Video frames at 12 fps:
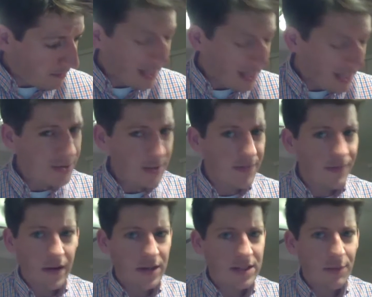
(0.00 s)
said it was a
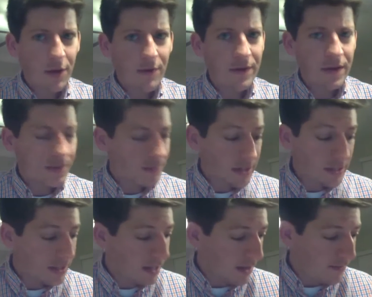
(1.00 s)
very small filling, but it did
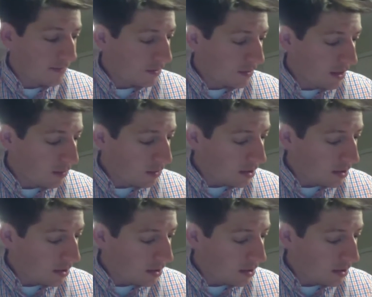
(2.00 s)
not feel that way.